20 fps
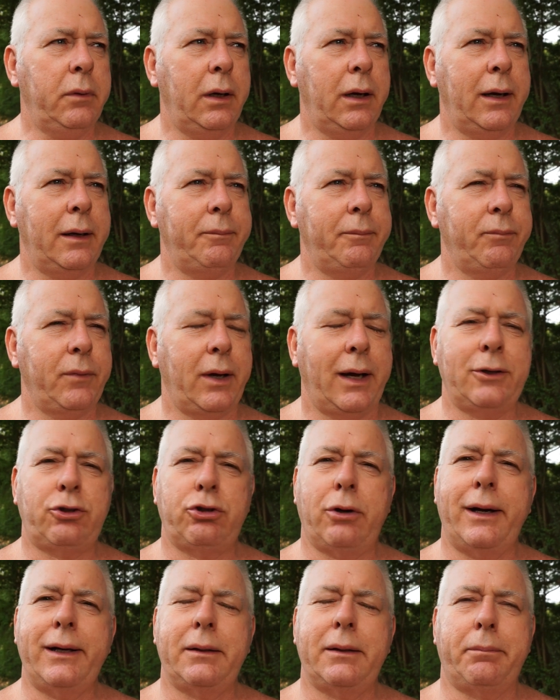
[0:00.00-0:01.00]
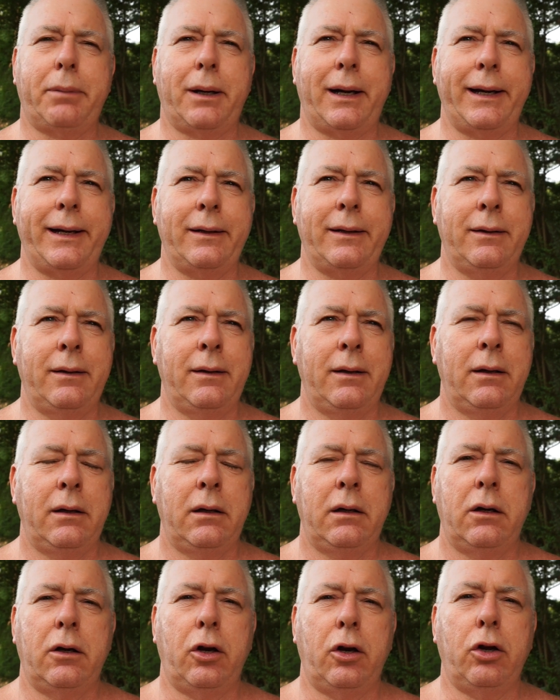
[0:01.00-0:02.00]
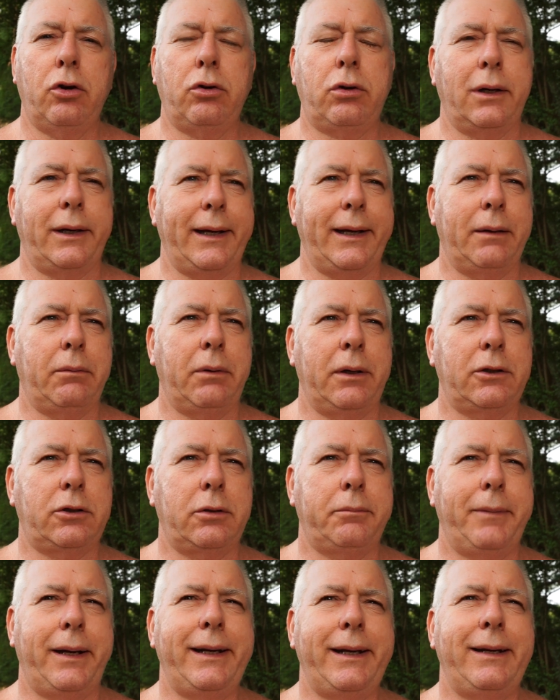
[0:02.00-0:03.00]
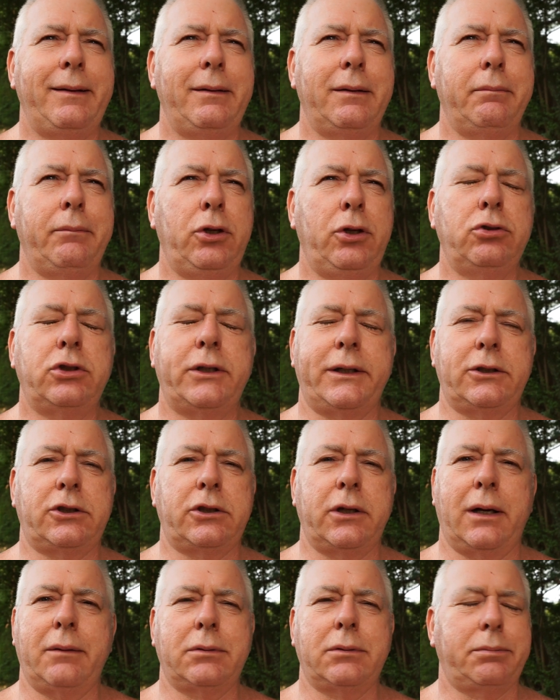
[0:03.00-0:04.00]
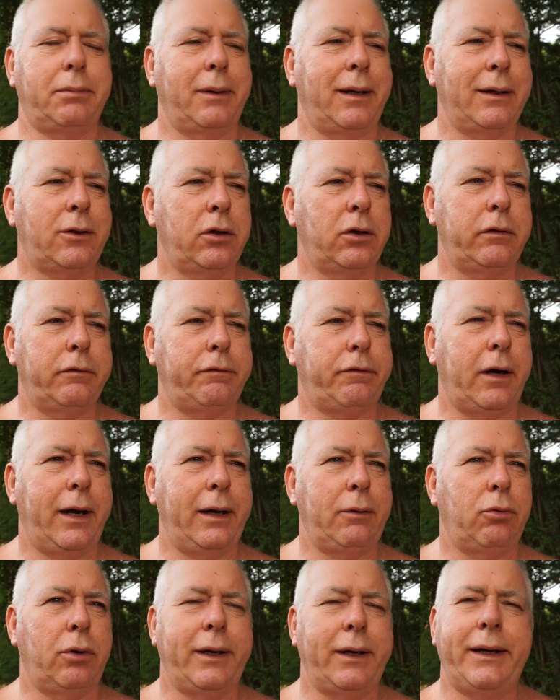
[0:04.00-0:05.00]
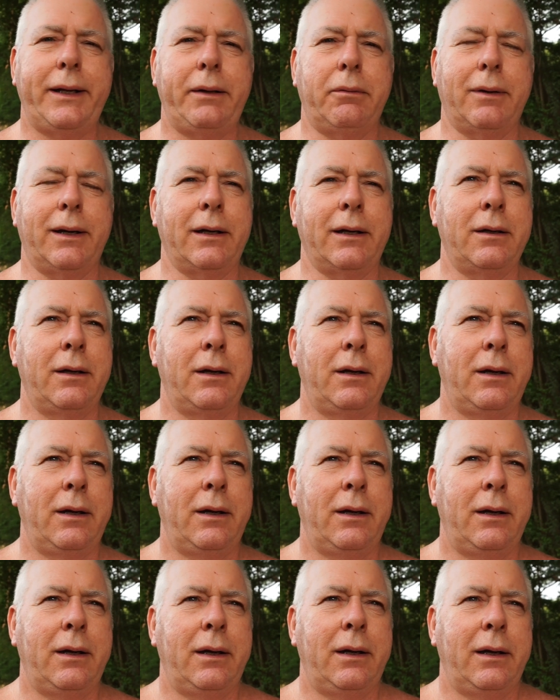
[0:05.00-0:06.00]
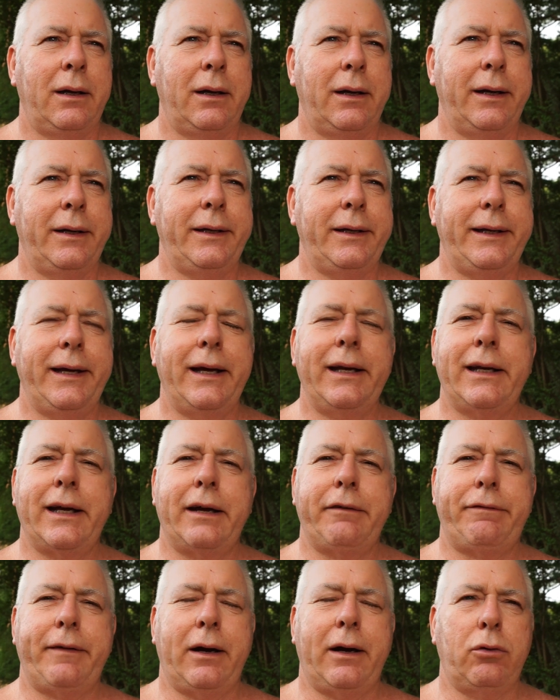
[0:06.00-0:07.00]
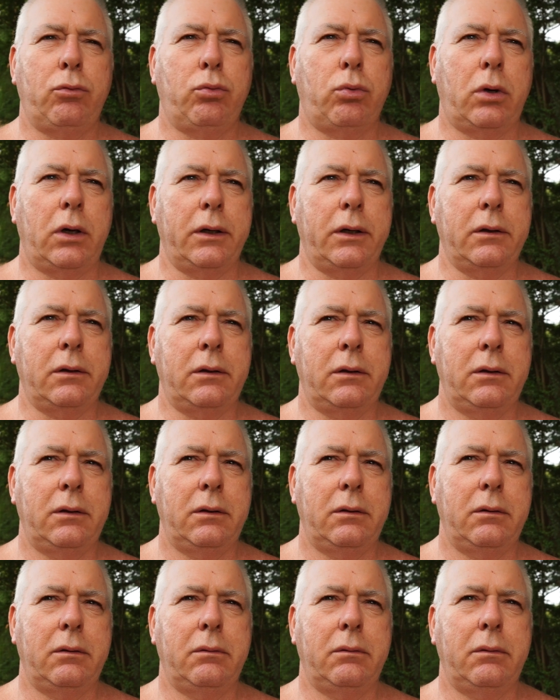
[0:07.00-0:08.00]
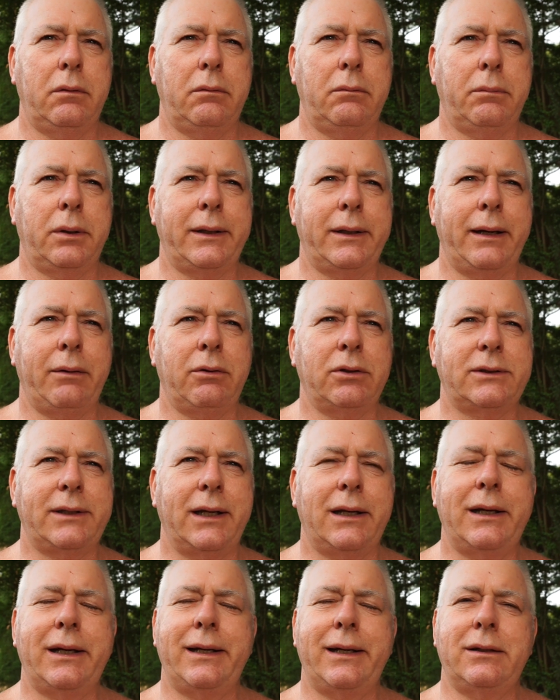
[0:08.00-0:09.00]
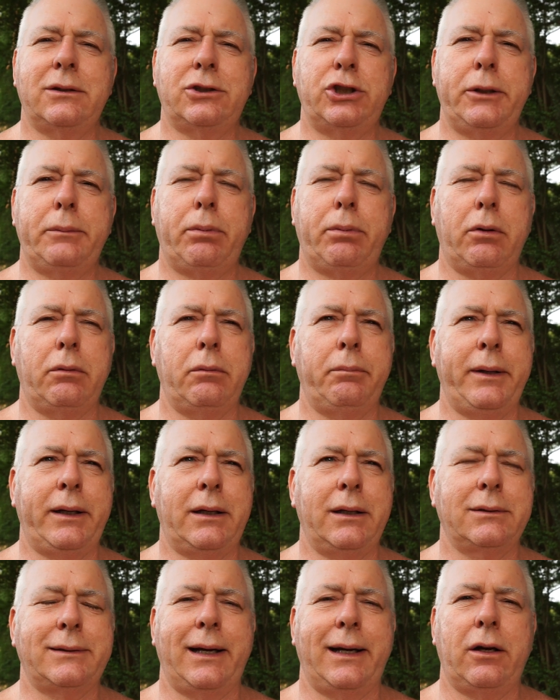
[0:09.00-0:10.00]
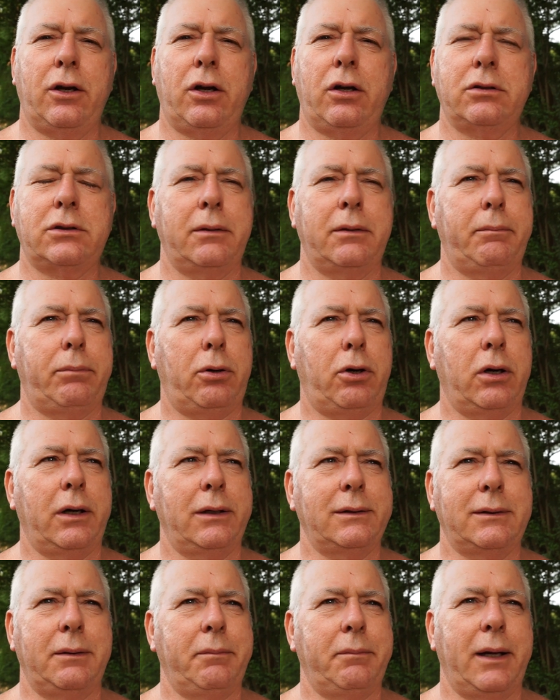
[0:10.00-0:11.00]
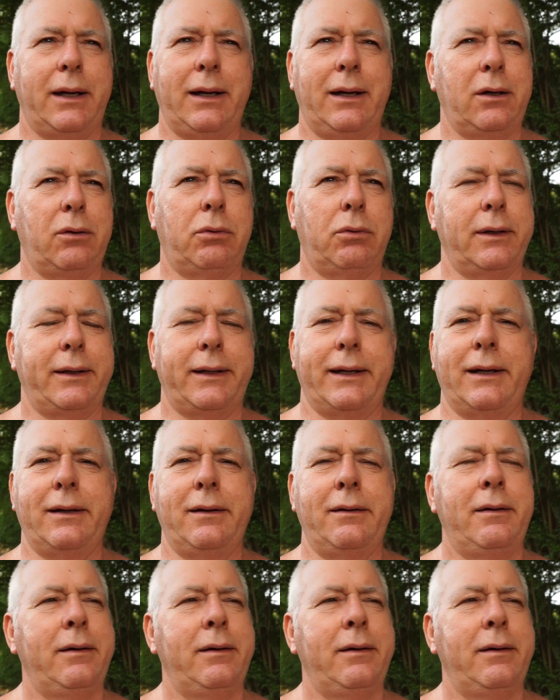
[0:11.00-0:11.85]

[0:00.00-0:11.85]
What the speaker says: I tried to buy it locally. I went to many music shops, but I couldn't find one anywhere. In the end I found one, but they were selling it cheap because they lost some parts. I'm like, I don't want that.